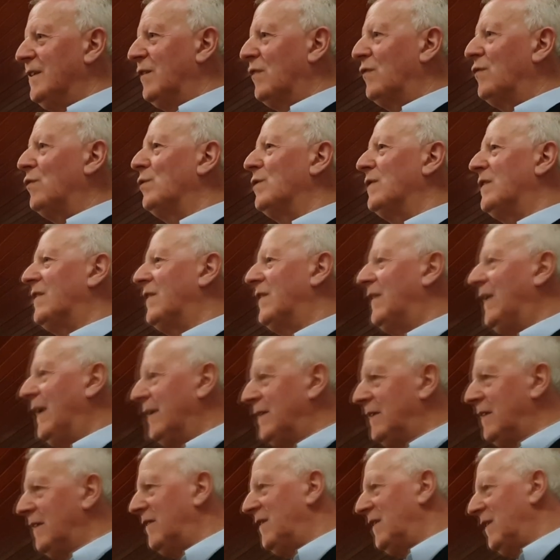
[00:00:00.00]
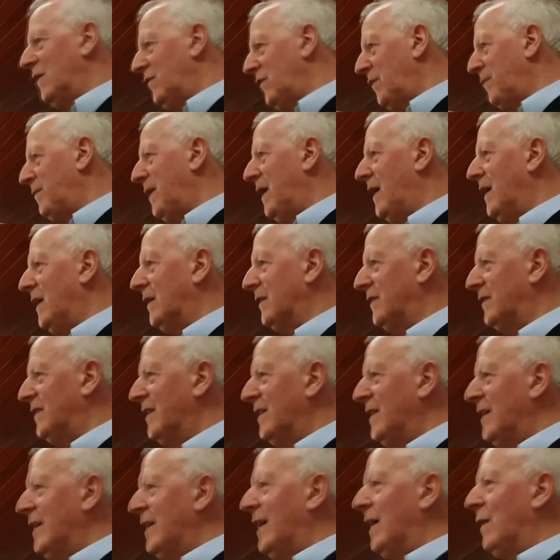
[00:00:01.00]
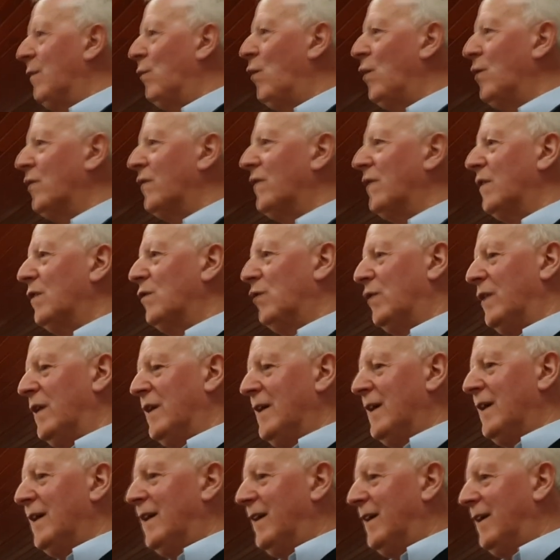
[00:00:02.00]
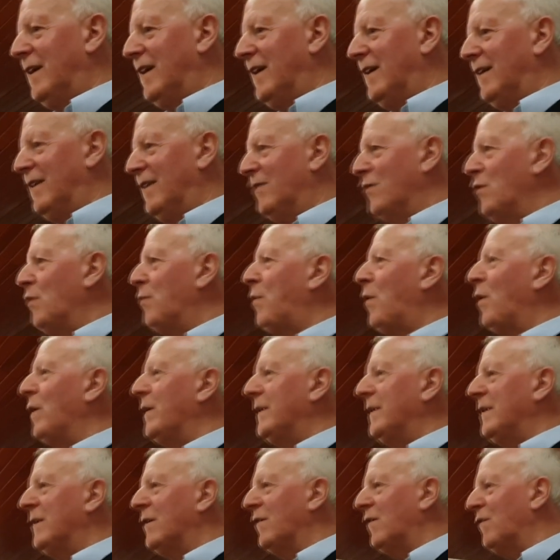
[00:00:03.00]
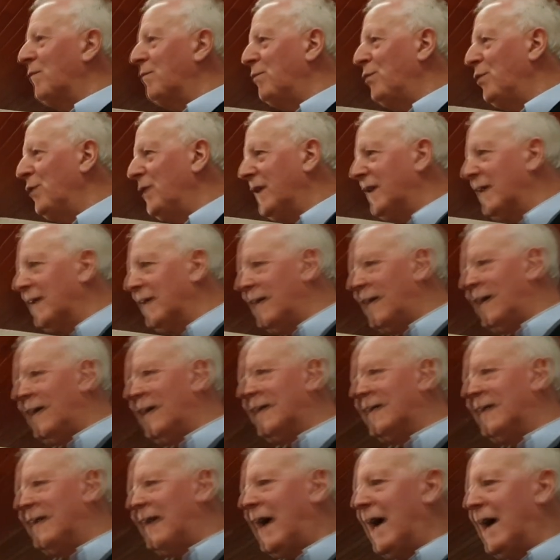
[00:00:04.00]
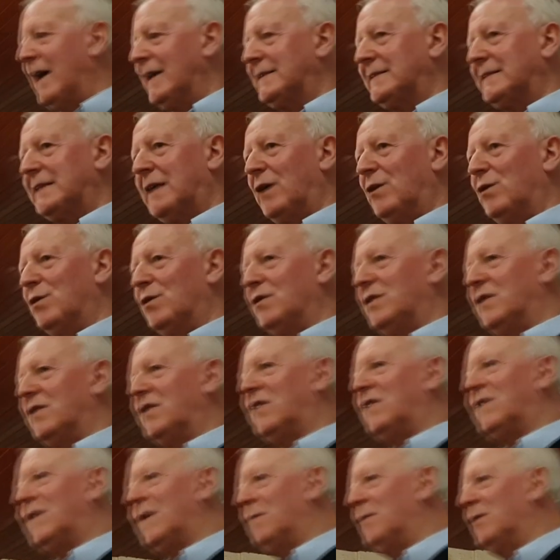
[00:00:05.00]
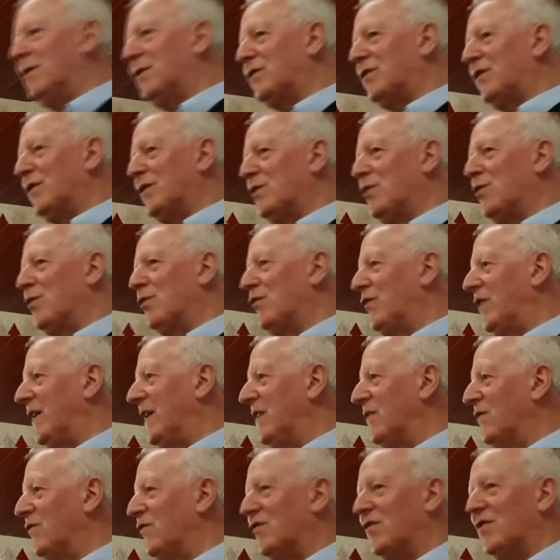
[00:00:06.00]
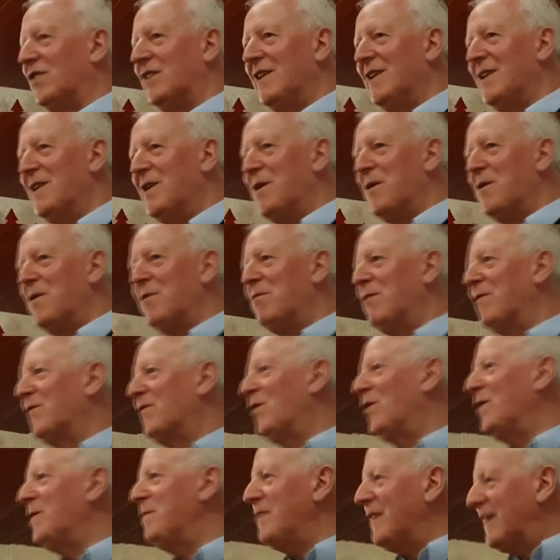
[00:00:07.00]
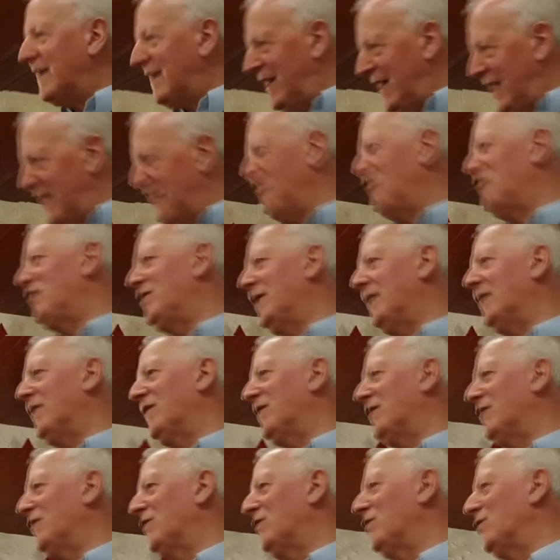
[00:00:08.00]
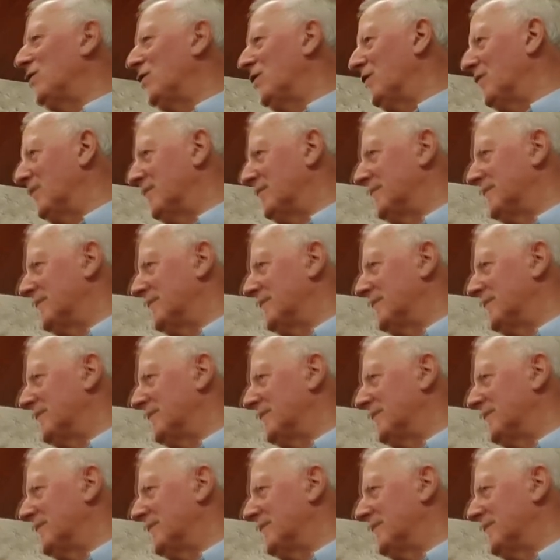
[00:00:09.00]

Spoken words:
So it set itself apart. It wasn't good. There's no point in us putting a cask out that's similar to the core range. We've got to make it interesting to you.